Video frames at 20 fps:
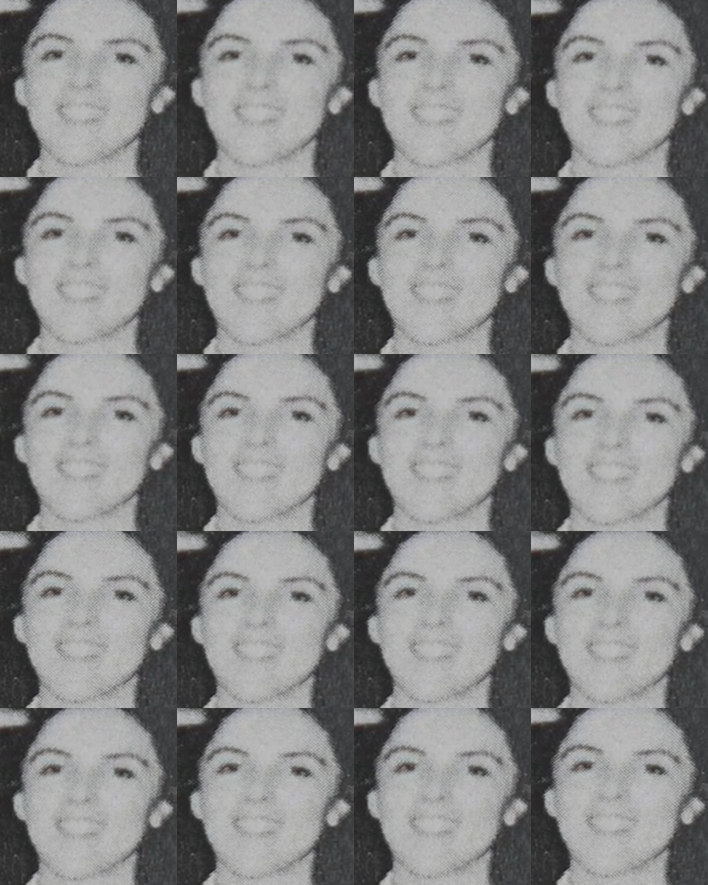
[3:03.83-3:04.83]
they got
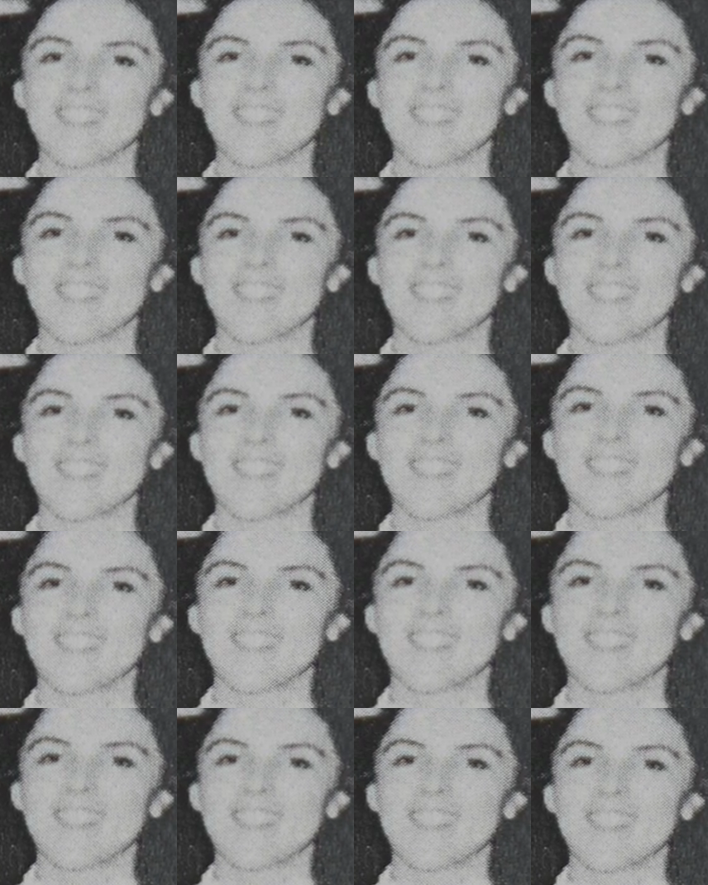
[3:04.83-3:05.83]
married and uh,
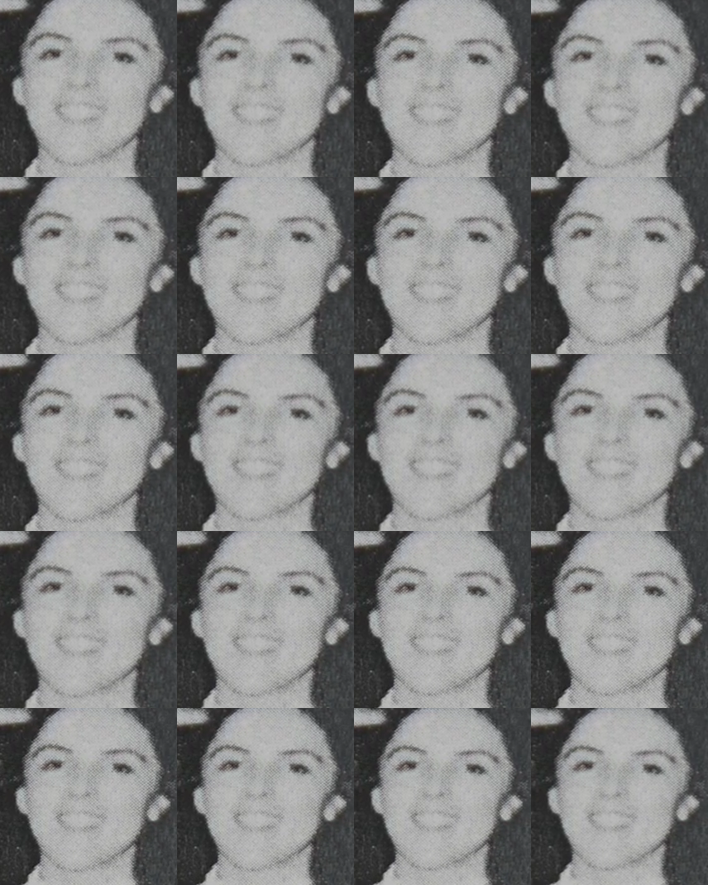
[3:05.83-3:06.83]
uh,
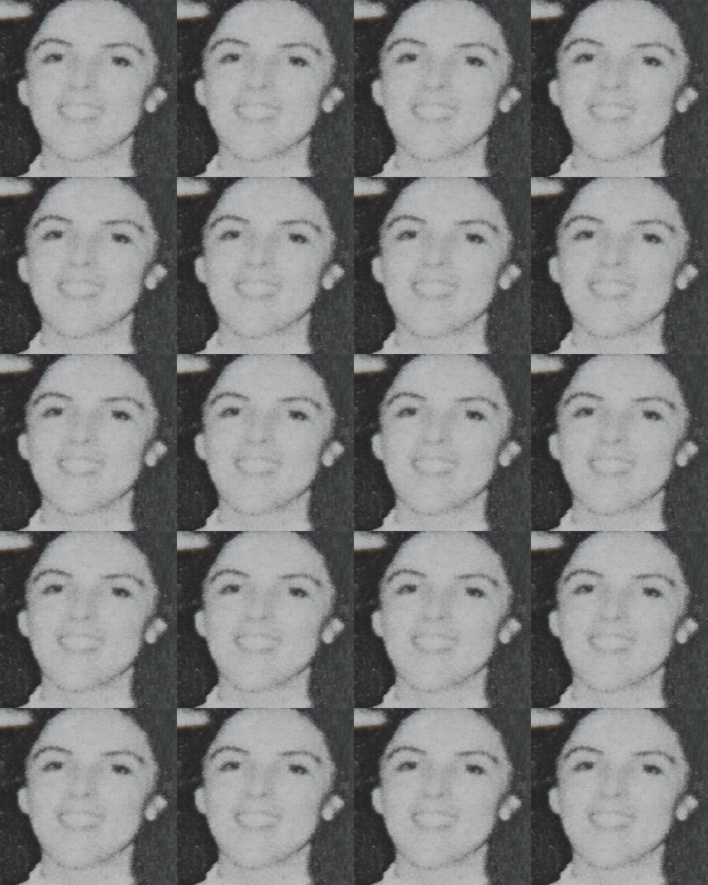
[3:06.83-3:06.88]
uh,